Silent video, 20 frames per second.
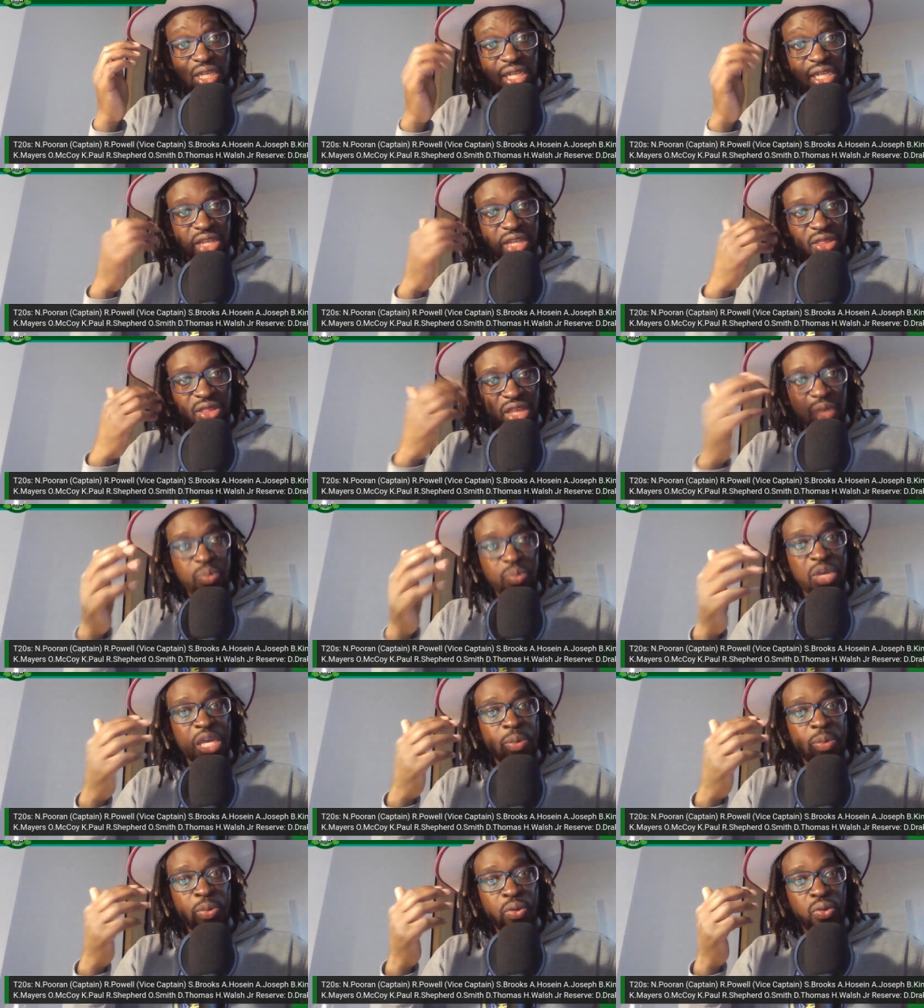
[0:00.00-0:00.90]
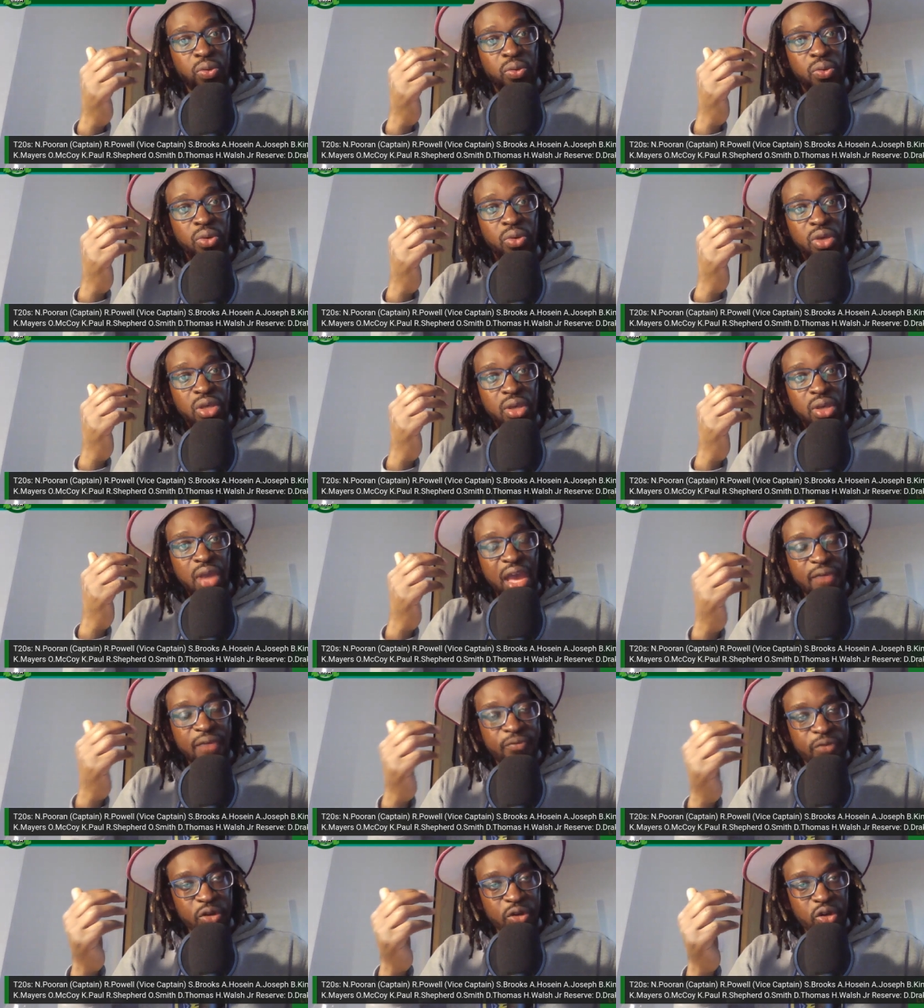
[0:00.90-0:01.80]
And I think people
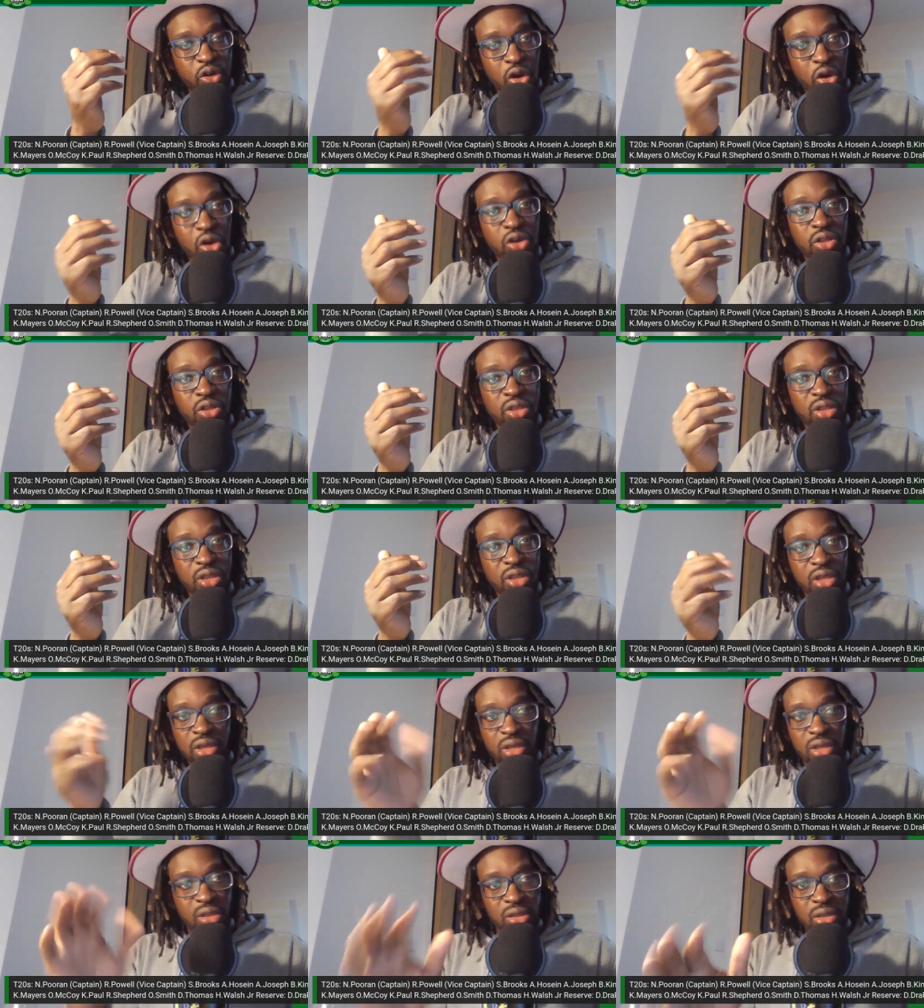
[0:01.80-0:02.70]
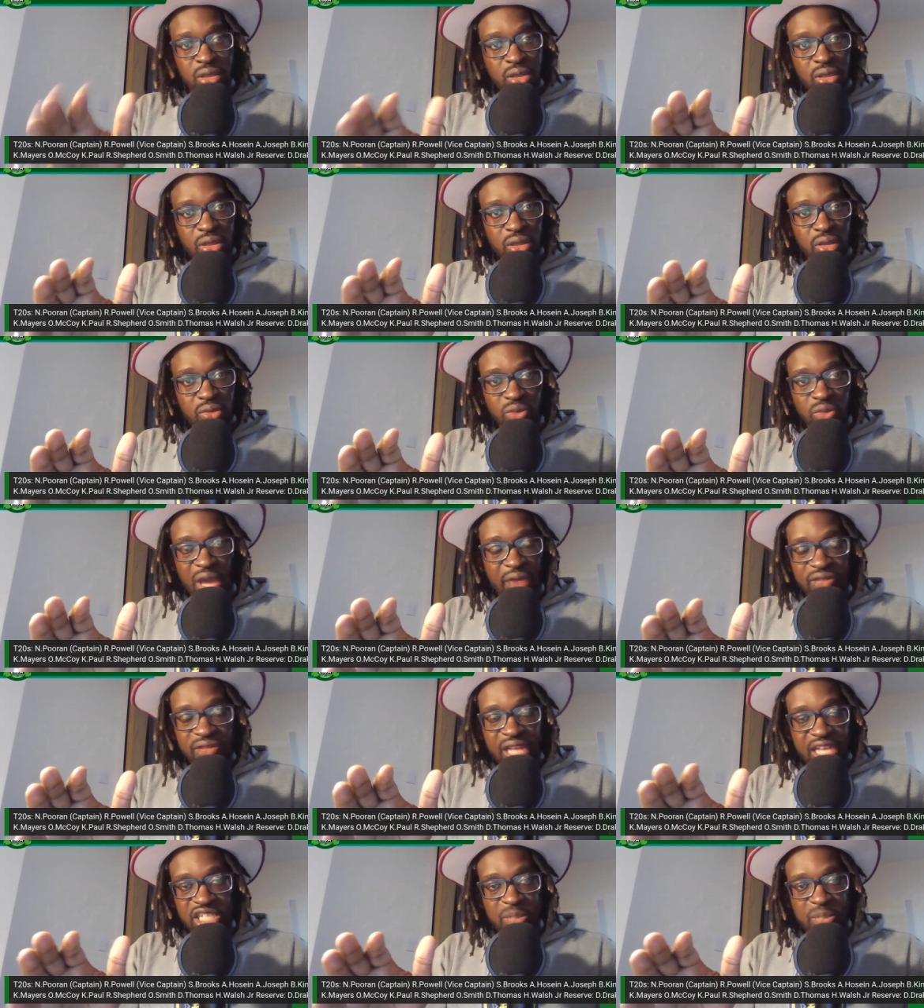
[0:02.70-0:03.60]
have forgotten that we
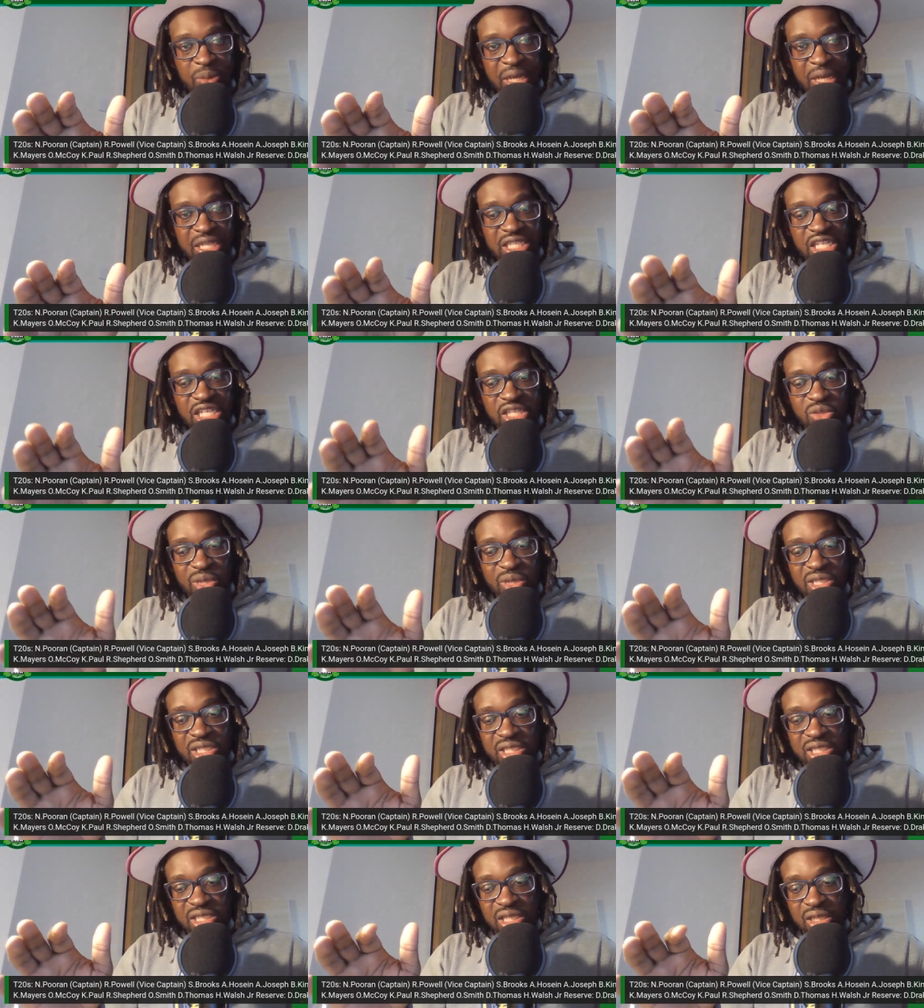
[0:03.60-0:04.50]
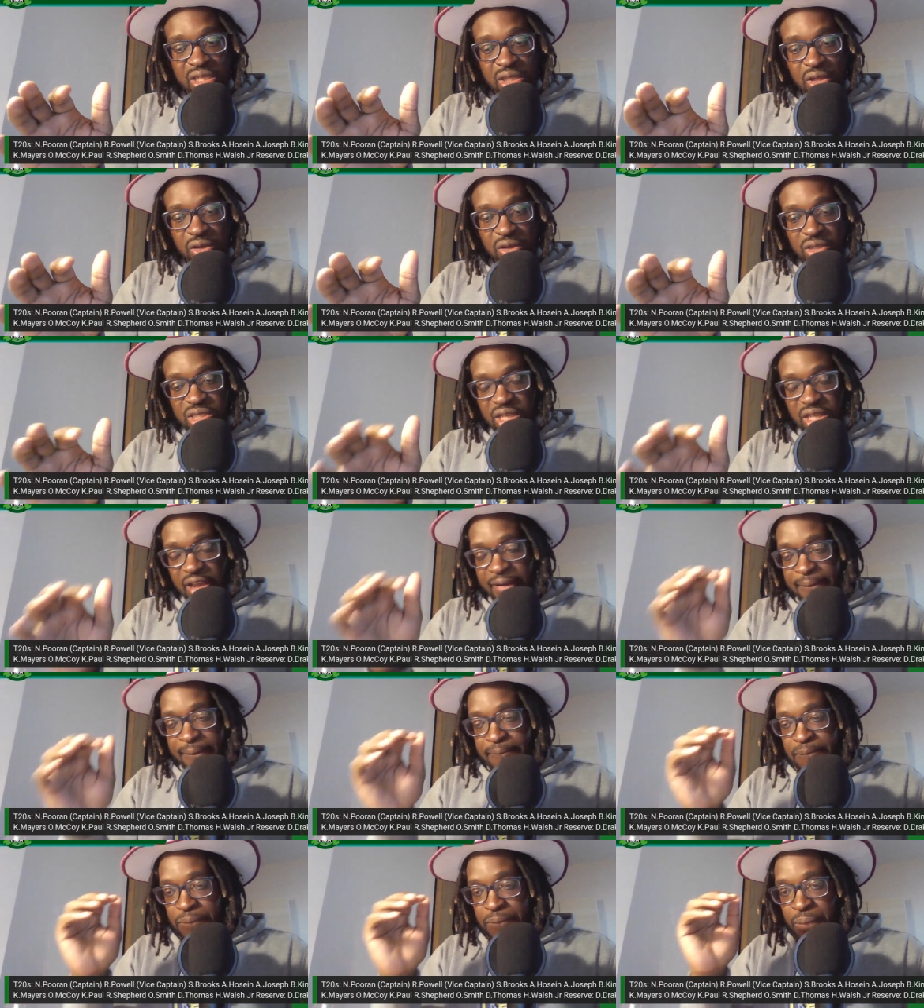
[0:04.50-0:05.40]
haven't actually played T20s in a long time.